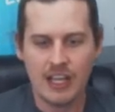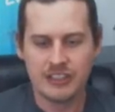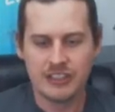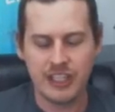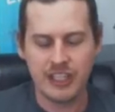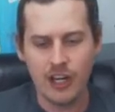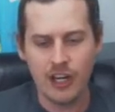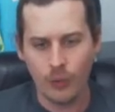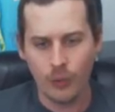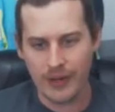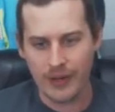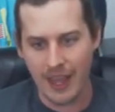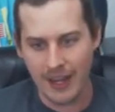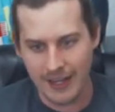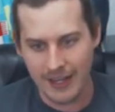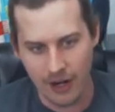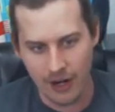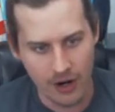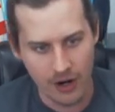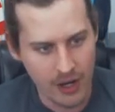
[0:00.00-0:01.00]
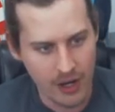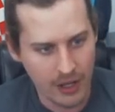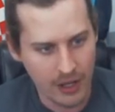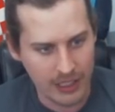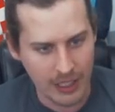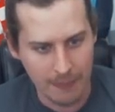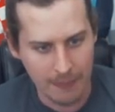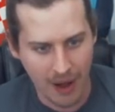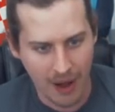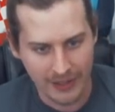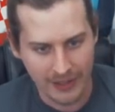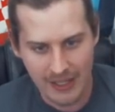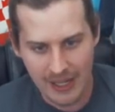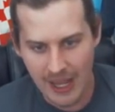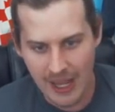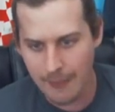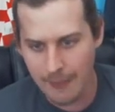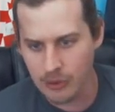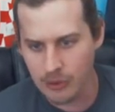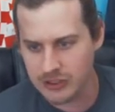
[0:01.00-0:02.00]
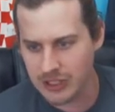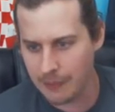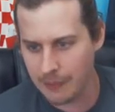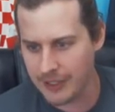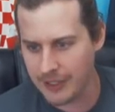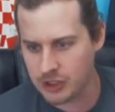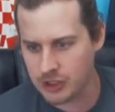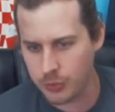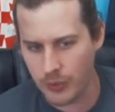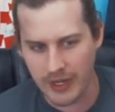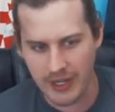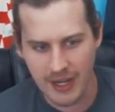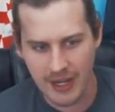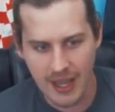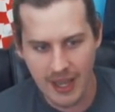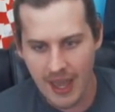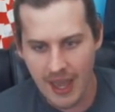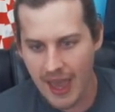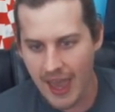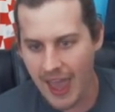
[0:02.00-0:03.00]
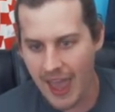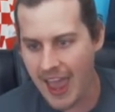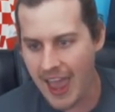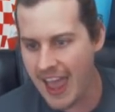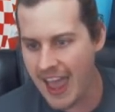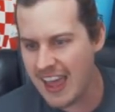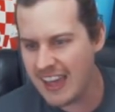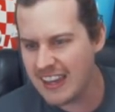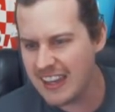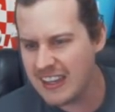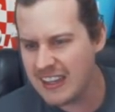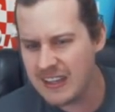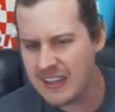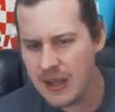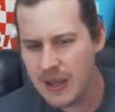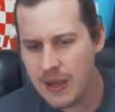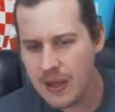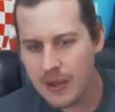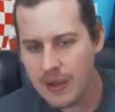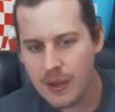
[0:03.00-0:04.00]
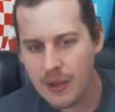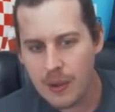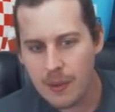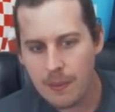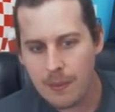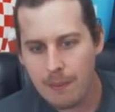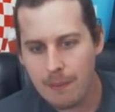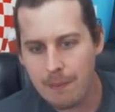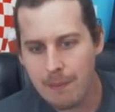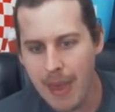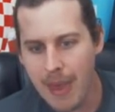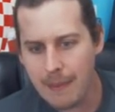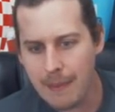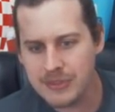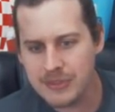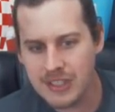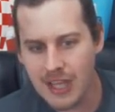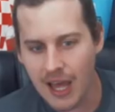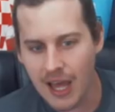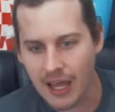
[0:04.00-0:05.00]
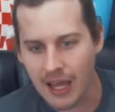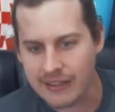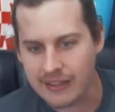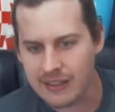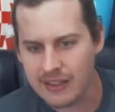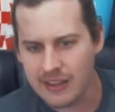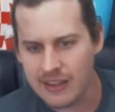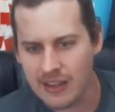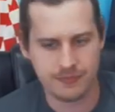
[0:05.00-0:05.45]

See who we get here. Come on, hit me with something sweet. And Meb's not.